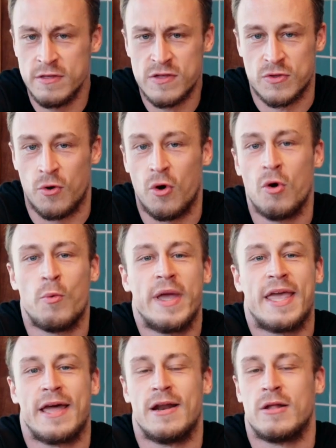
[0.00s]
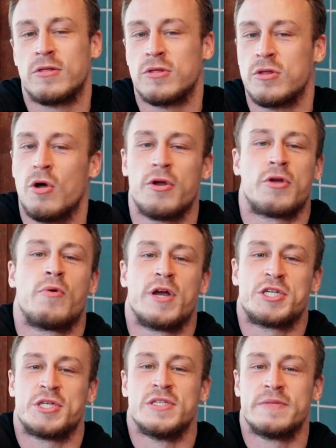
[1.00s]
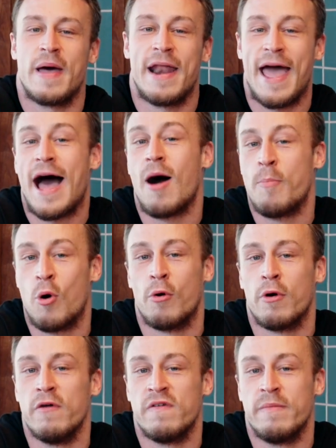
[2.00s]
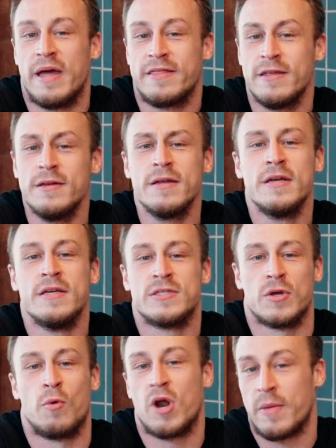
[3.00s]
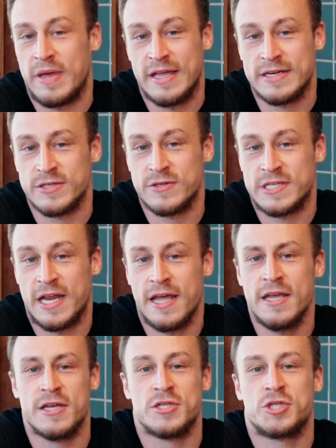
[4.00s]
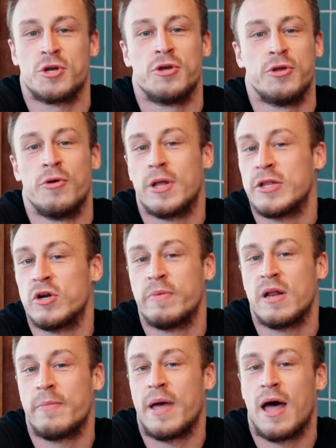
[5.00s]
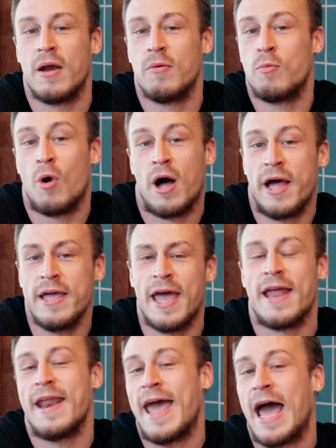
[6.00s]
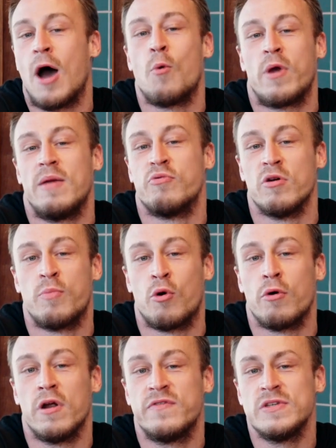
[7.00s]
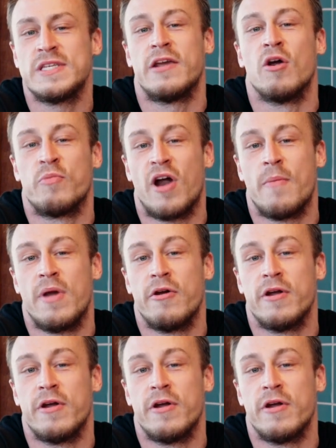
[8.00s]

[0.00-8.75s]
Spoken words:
In store, we get a lot of questions about our pour over method. So what I'm here to do today is show you a little bit about why and how we brew pour overs here at Proud